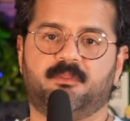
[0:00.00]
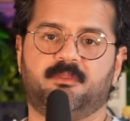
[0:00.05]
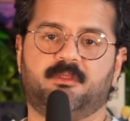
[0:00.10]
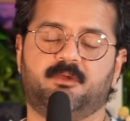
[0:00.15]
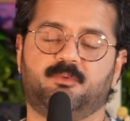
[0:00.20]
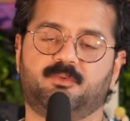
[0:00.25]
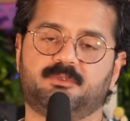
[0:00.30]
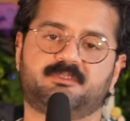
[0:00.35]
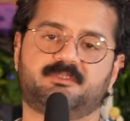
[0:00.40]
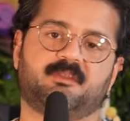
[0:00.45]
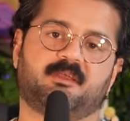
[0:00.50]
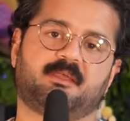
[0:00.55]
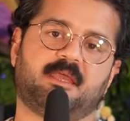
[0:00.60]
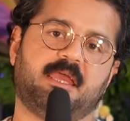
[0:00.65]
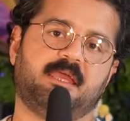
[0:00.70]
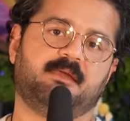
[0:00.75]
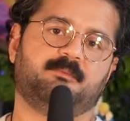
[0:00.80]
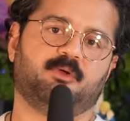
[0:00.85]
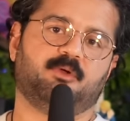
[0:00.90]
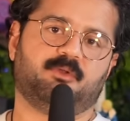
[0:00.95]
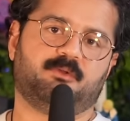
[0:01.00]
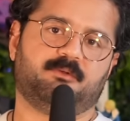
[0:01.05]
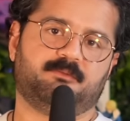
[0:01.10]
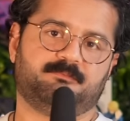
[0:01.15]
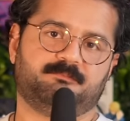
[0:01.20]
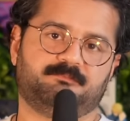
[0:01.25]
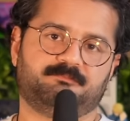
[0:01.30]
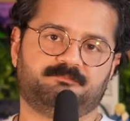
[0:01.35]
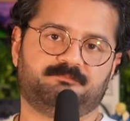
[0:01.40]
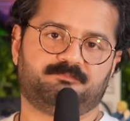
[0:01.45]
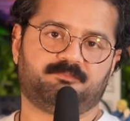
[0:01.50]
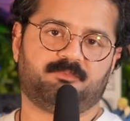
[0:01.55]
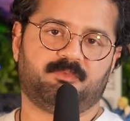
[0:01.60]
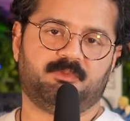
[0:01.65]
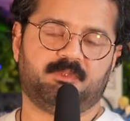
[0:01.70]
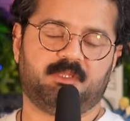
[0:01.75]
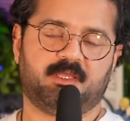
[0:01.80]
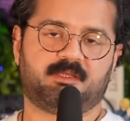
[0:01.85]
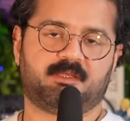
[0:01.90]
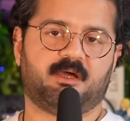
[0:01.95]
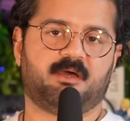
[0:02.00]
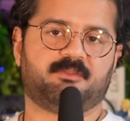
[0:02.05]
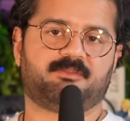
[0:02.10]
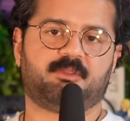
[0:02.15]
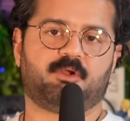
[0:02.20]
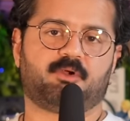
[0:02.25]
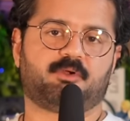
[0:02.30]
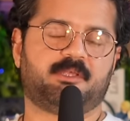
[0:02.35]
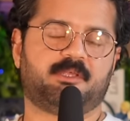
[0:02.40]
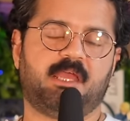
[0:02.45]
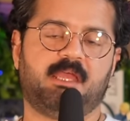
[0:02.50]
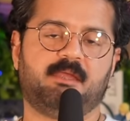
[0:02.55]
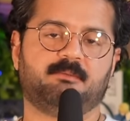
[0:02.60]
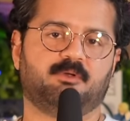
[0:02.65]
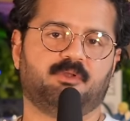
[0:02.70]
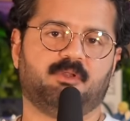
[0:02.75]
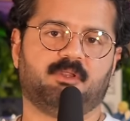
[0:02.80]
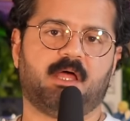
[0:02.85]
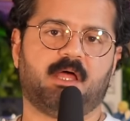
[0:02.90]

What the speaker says: It was the cable. They cut their cable